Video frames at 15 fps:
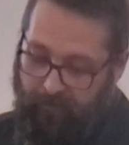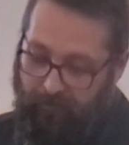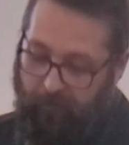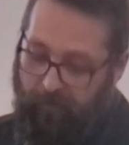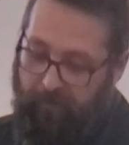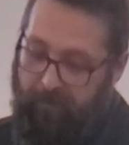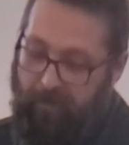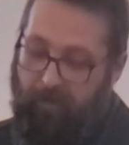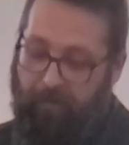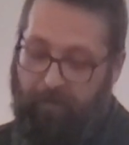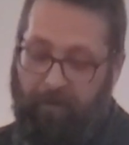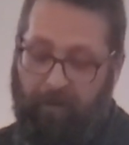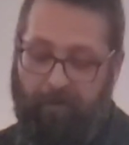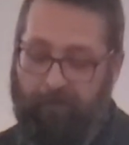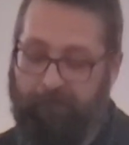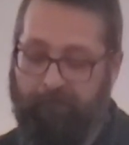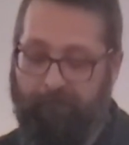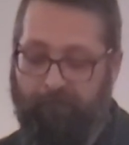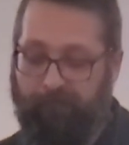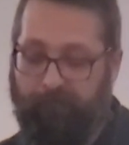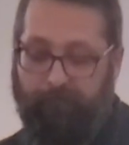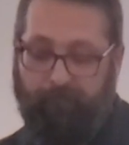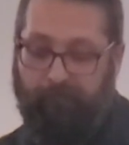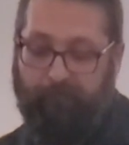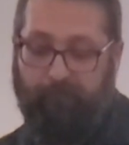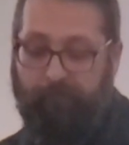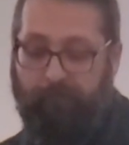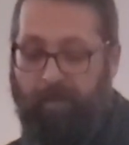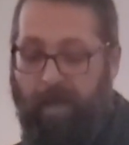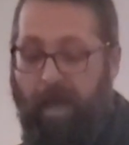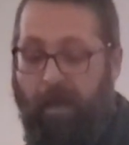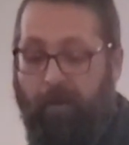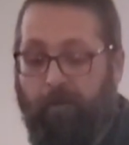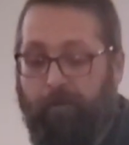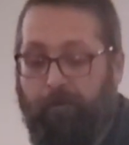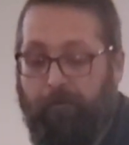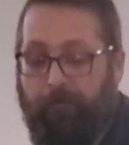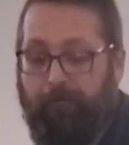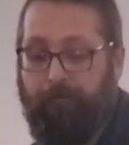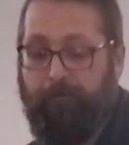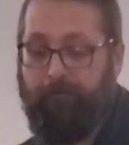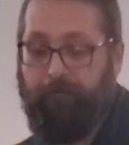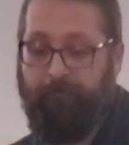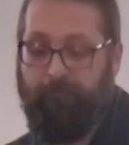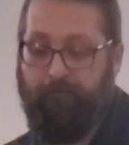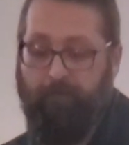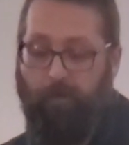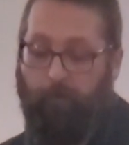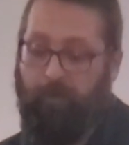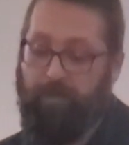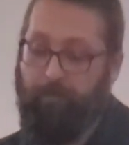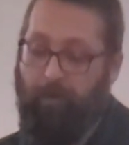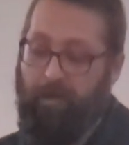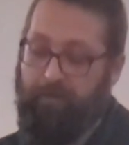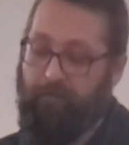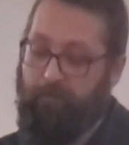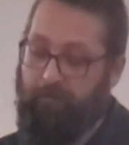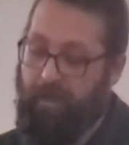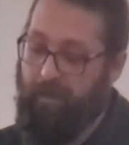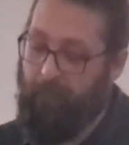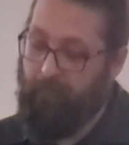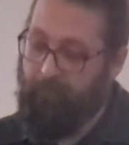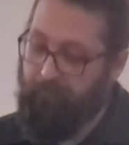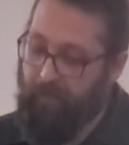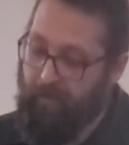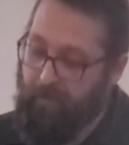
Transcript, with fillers: With nothing out of a response from them,